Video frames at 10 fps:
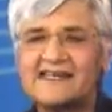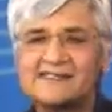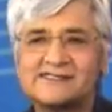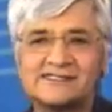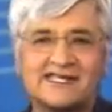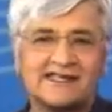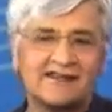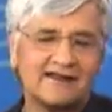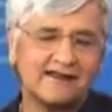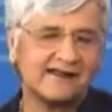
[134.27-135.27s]

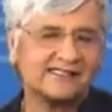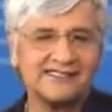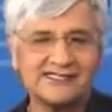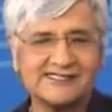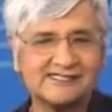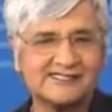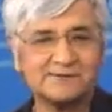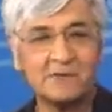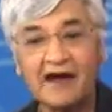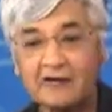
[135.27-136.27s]
Is just a
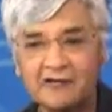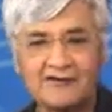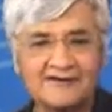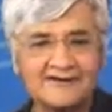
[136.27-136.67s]
spiral